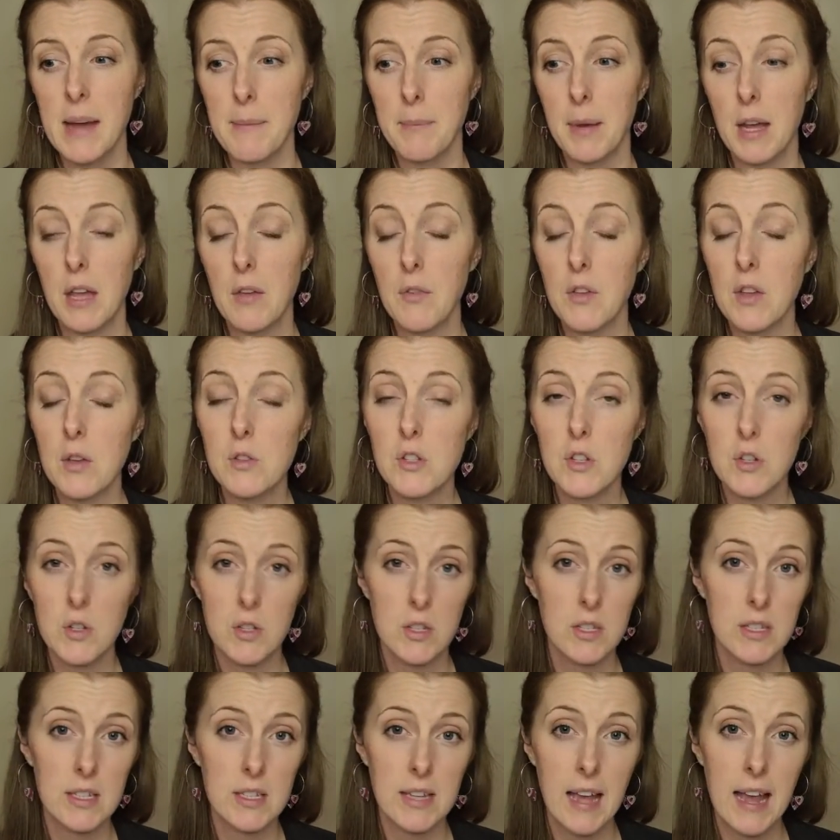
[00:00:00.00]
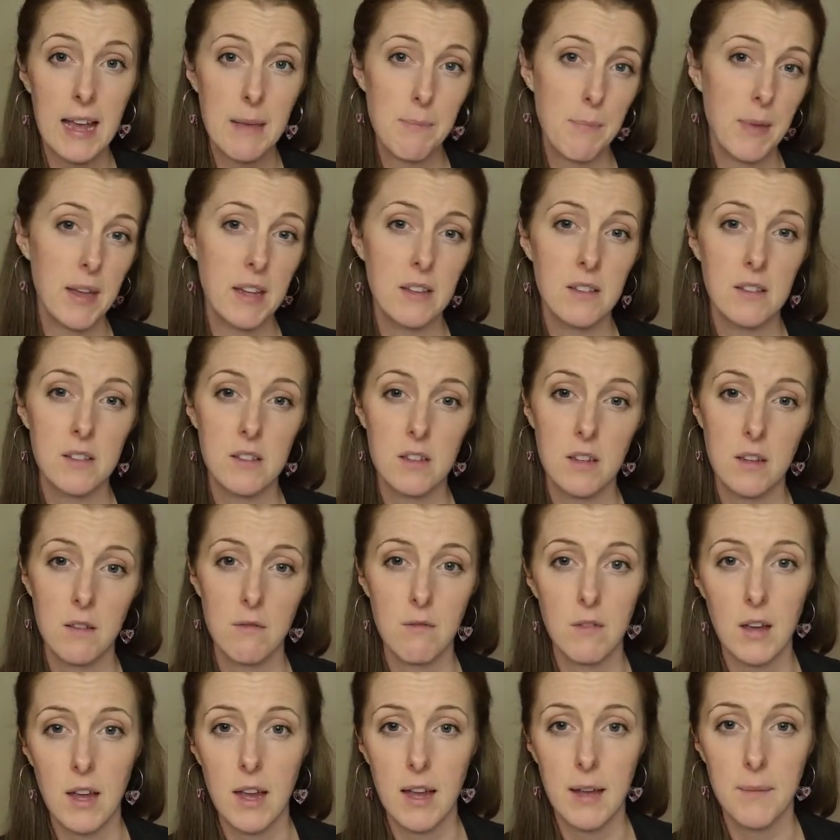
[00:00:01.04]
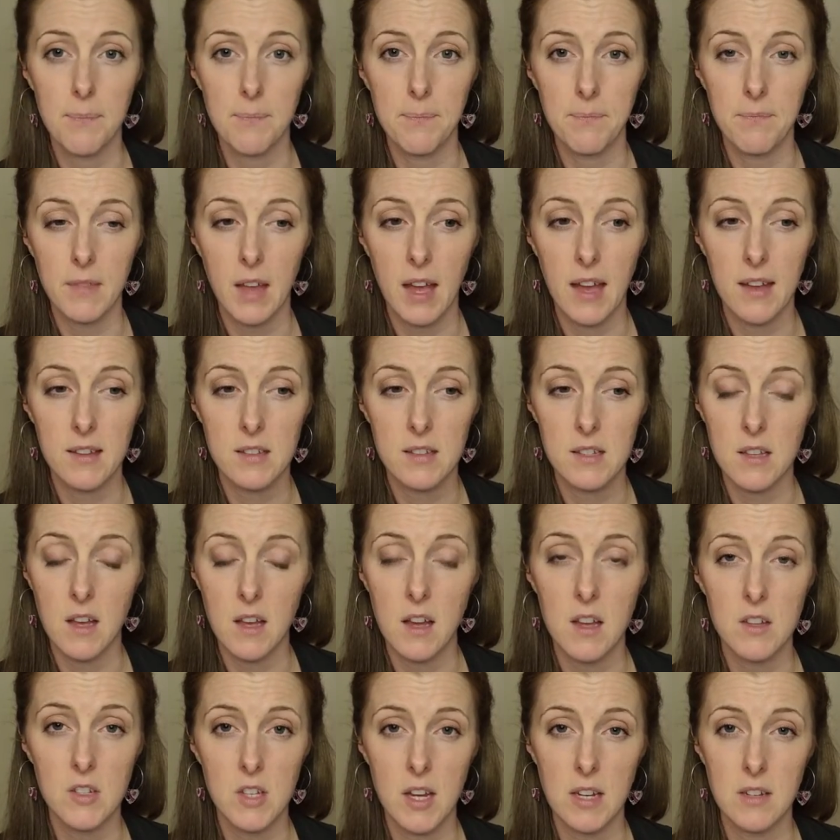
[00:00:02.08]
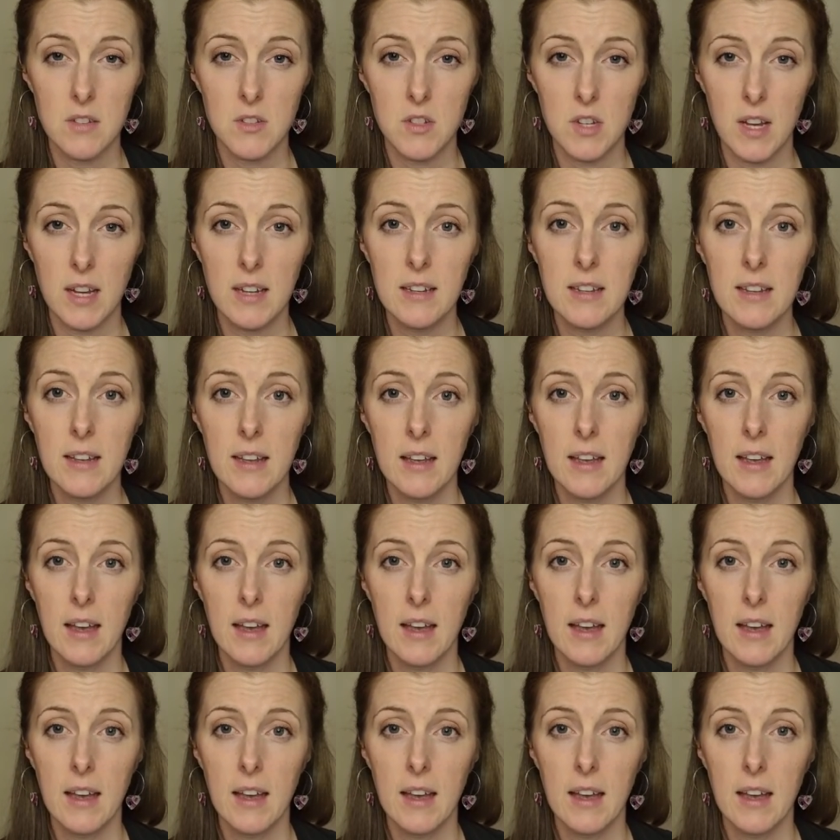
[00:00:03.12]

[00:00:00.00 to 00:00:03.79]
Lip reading: But if you just type into a search engine,